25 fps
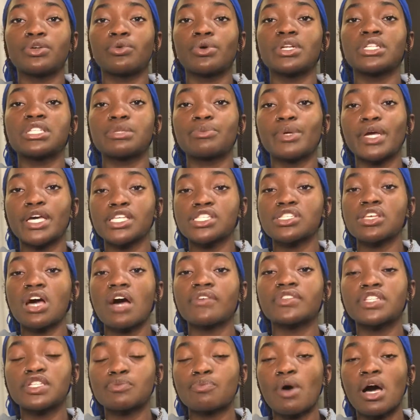You want it to be as
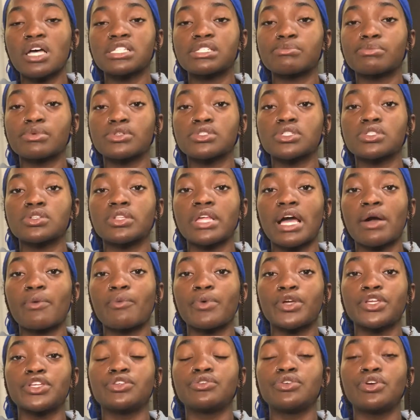soft as possible, so that
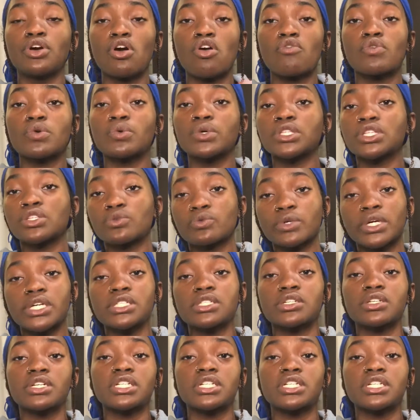when you go over with the razor,